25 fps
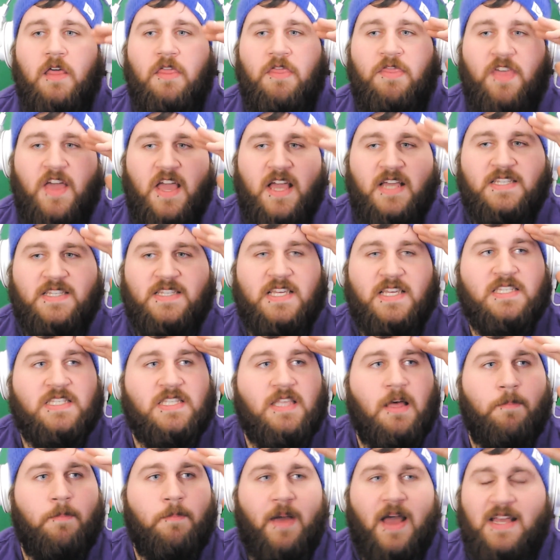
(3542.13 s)
this is
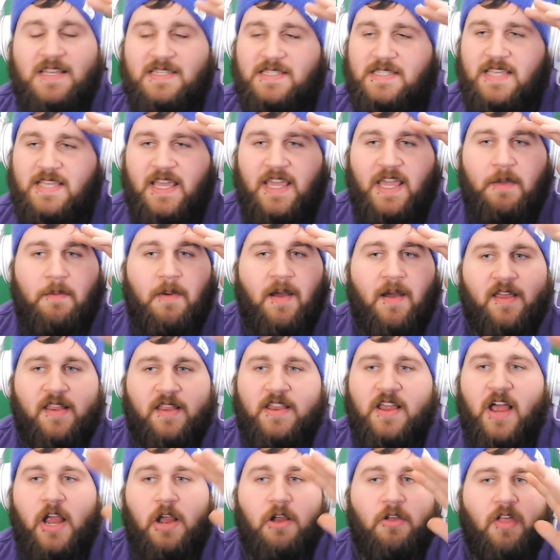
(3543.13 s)
the best thing in my
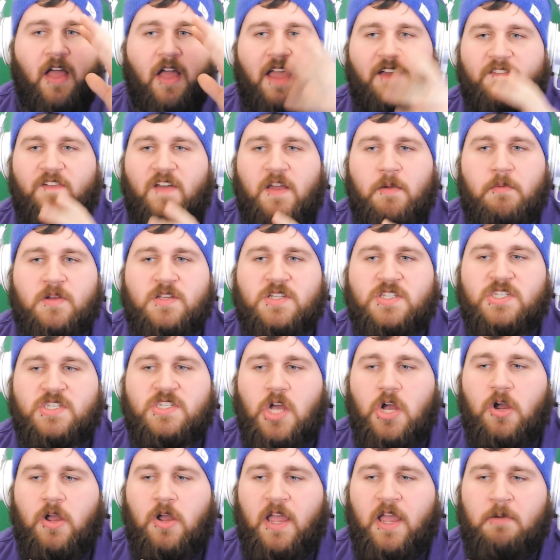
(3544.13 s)
entire life. It was
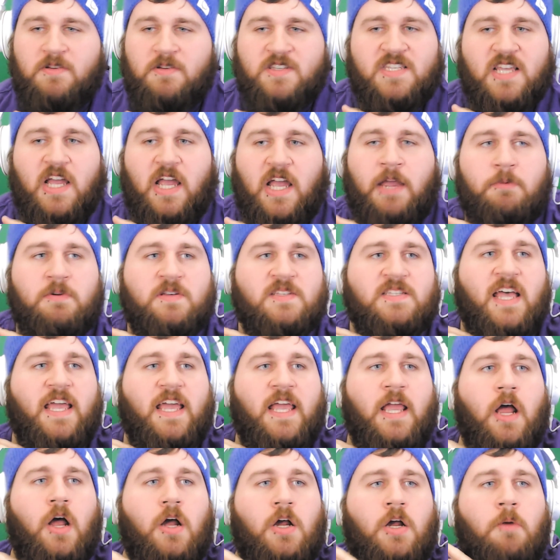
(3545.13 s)
it was
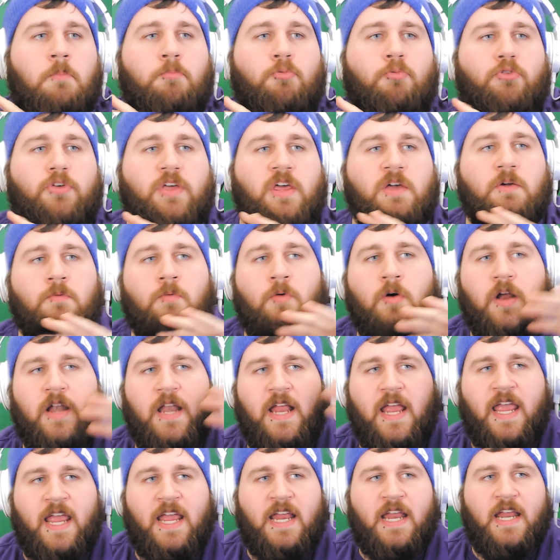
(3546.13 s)
like a complete
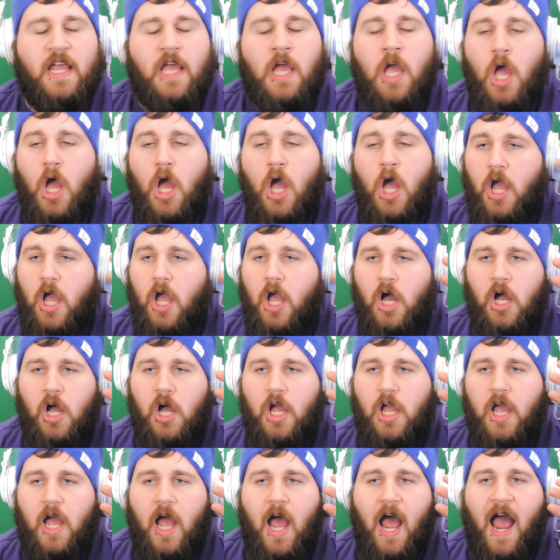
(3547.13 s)
180.
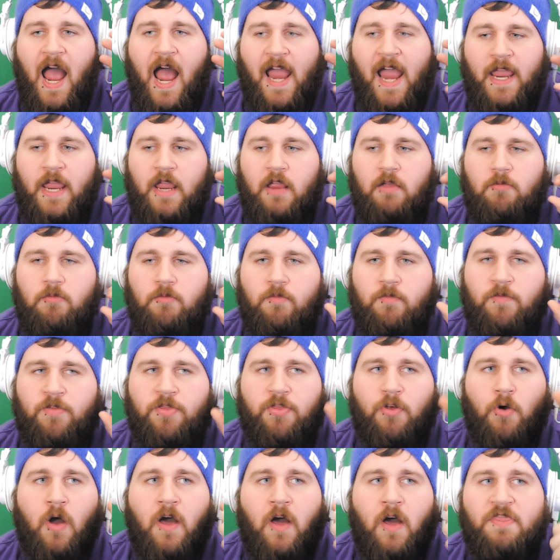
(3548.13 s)
I
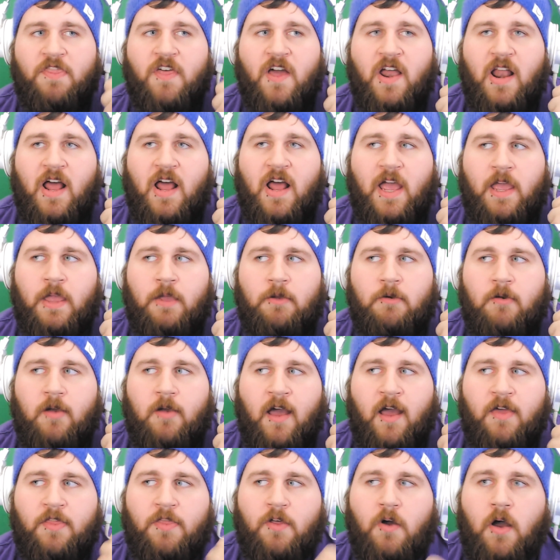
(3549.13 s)
thought that I
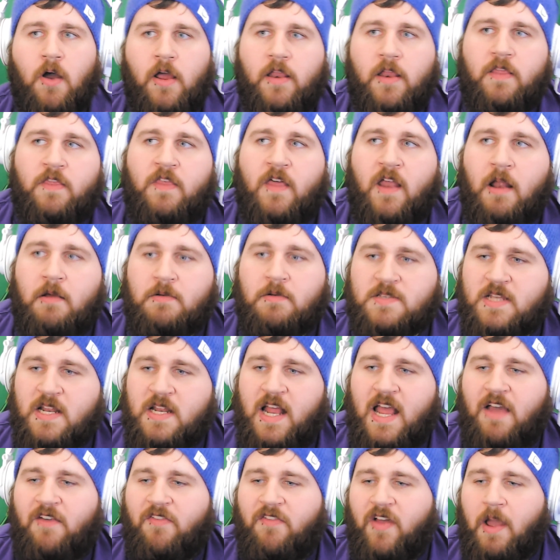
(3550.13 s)
was
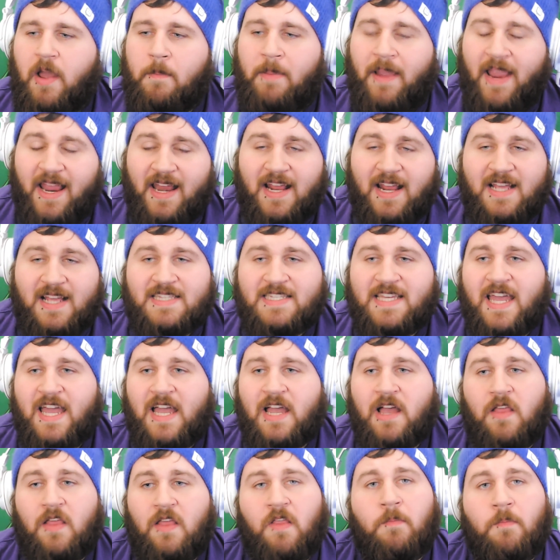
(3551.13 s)
gonna have like a panic
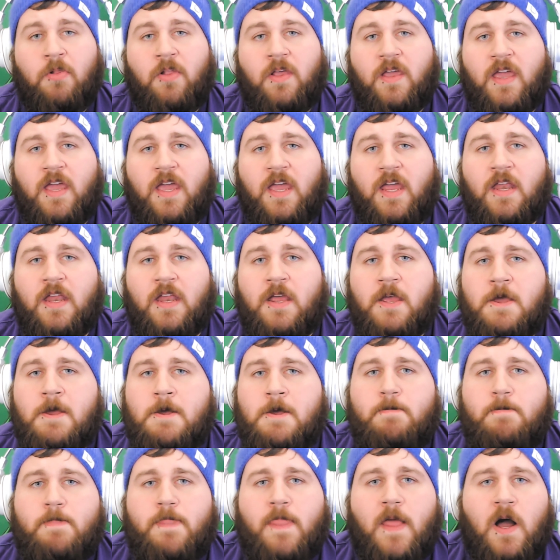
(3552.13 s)
attack on the plane.
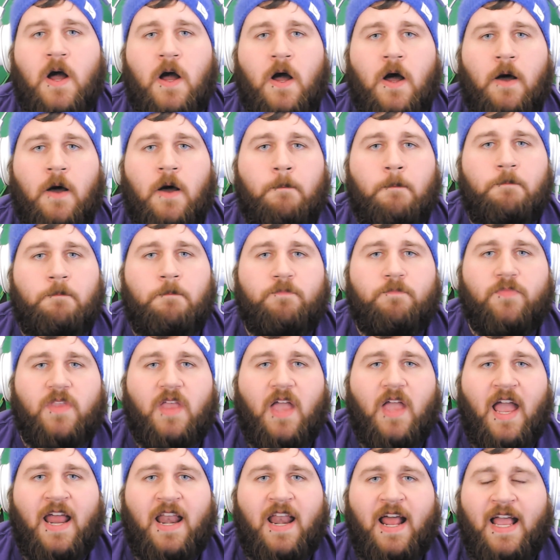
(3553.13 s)

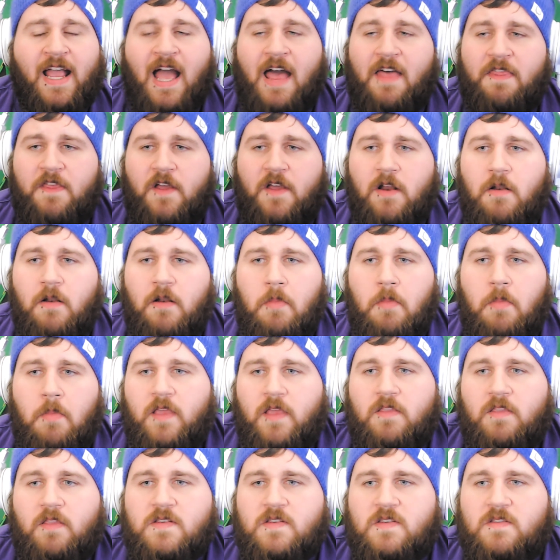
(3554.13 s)
And I got there and I'm
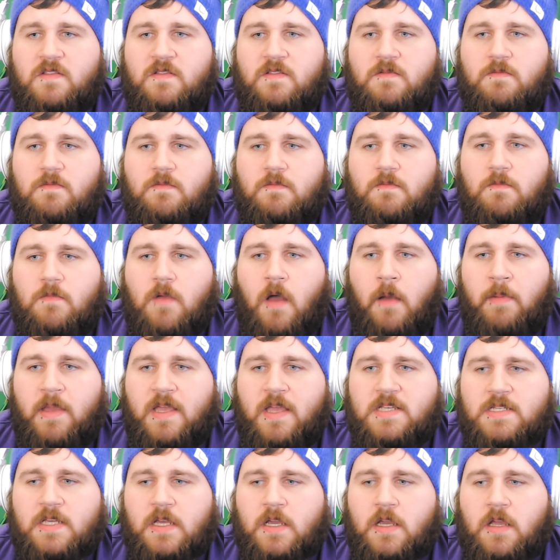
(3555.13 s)
like, this is
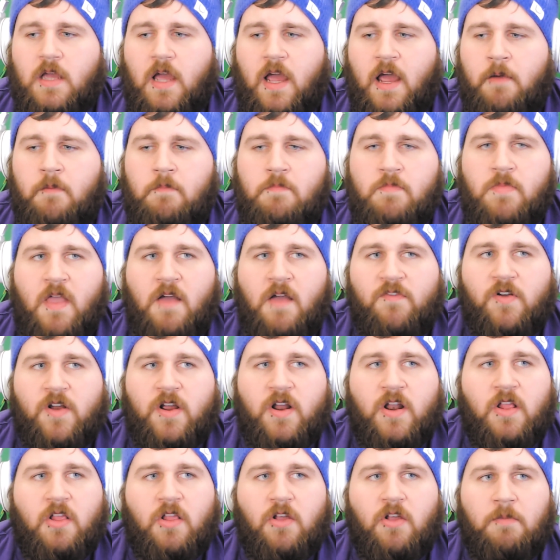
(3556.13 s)
amazing. I'm never
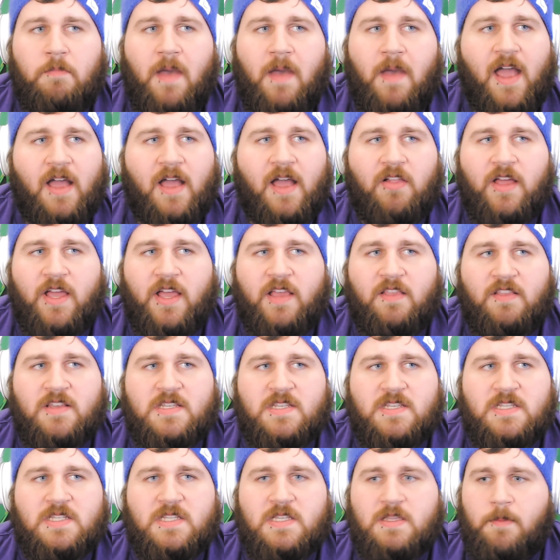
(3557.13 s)
gonna look back. Like,
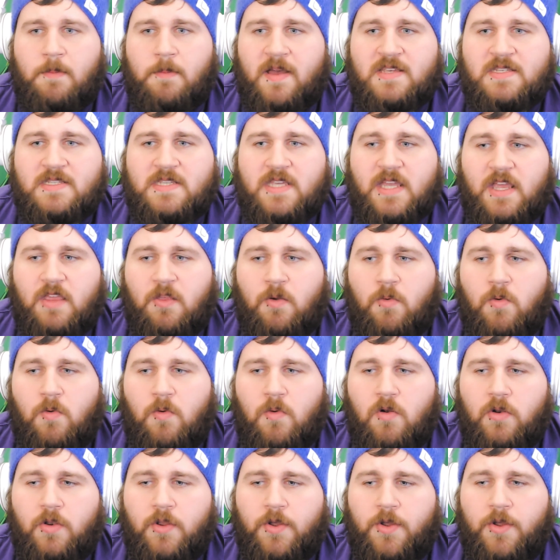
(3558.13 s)
this is the best thing in the
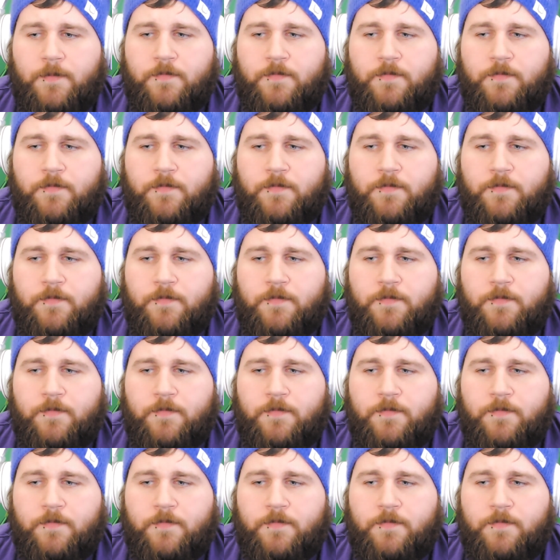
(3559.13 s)
world.